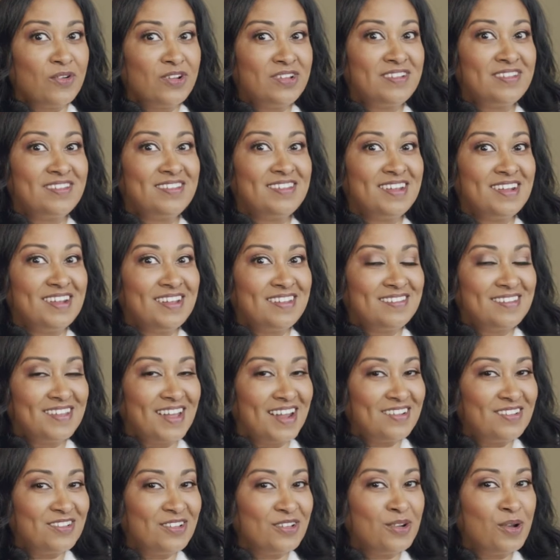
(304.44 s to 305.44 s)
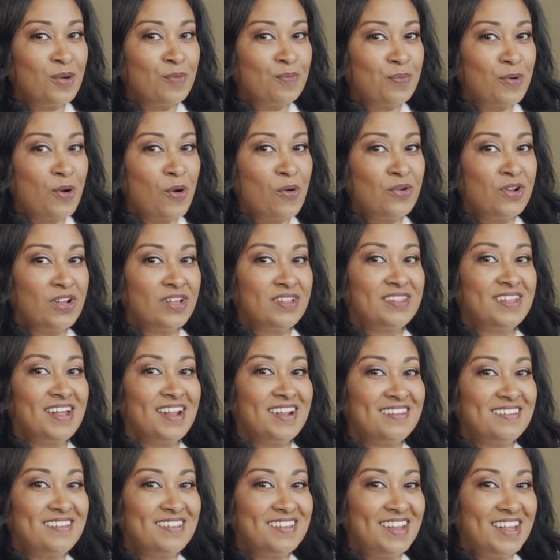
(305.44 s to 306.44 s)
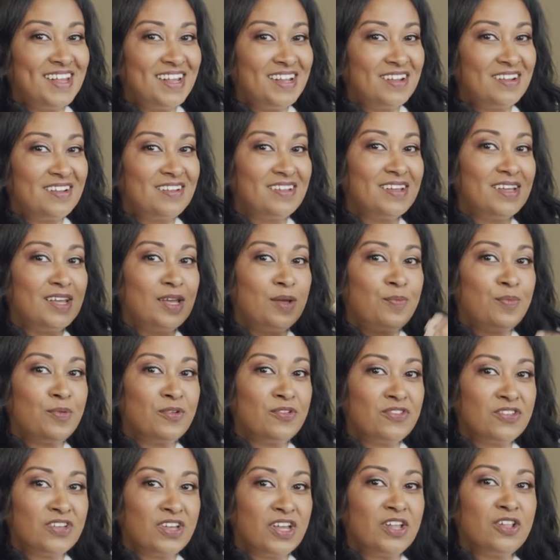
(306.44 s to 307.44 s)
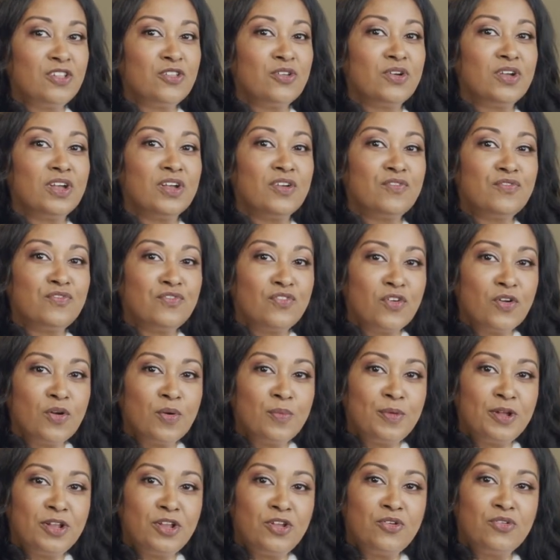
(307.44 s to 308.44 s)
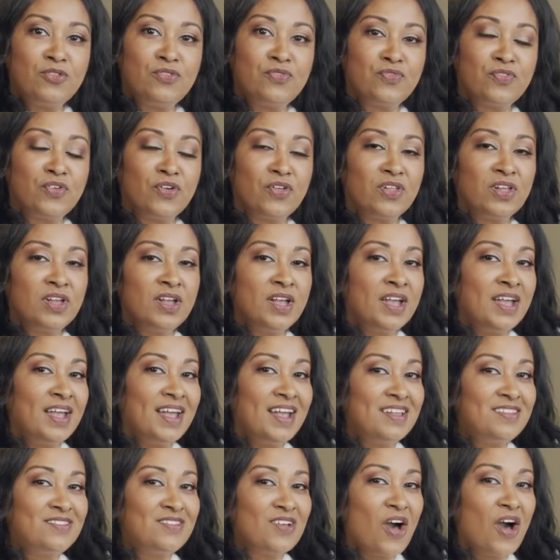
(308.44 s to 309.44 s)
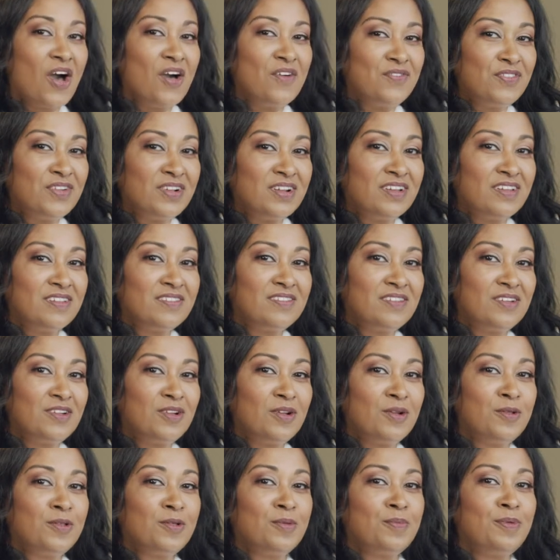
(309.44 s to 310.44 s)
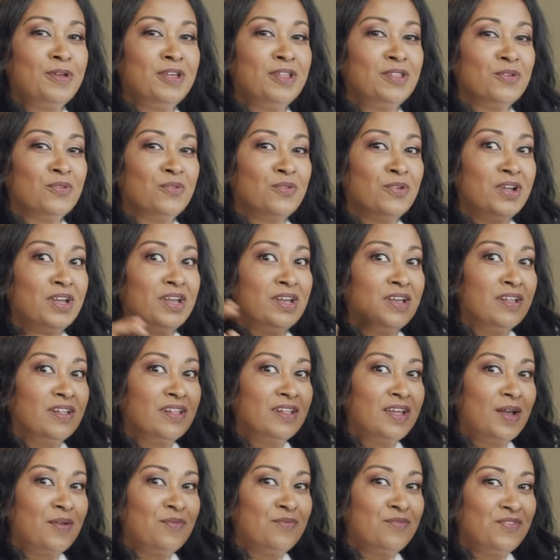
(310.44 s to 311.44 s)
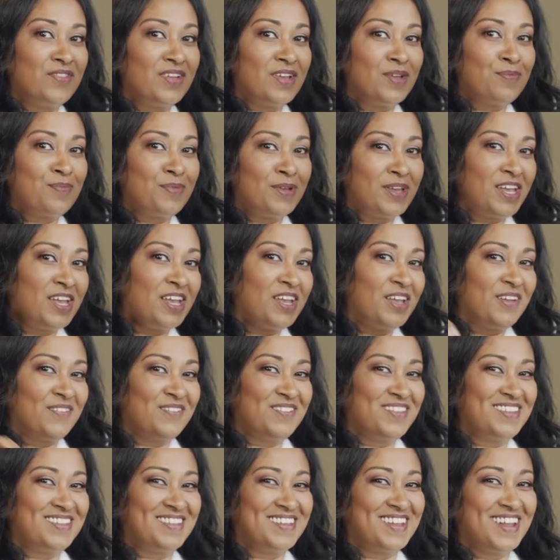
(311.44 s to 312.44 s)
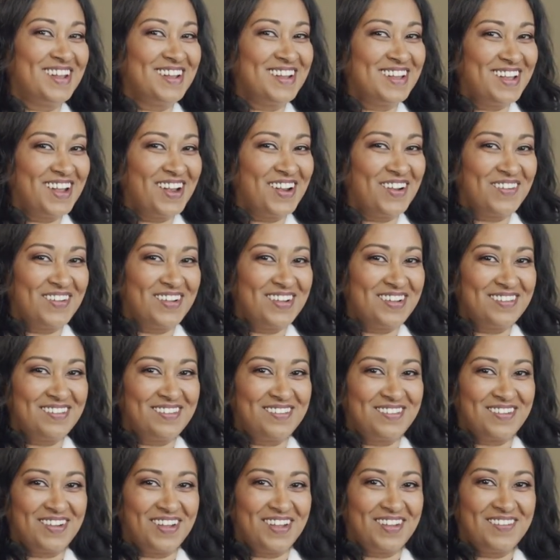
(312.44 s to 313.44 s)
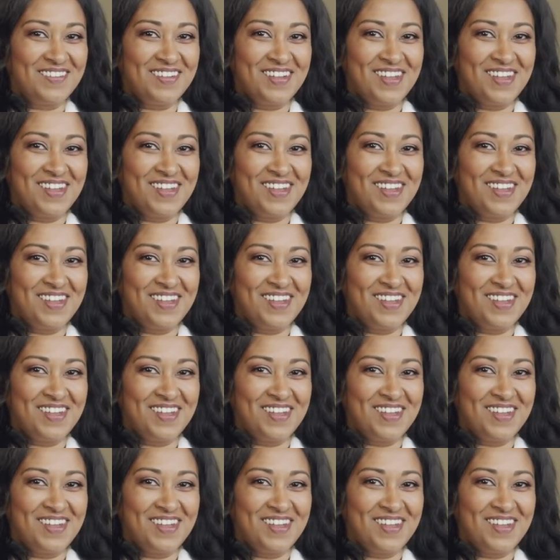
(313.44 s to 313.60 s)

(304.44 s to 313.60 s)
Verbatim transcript: which is an essential component that is needed to keep your skin looking firm and youthful. It's often considered to be the real MVP of the skincare industry.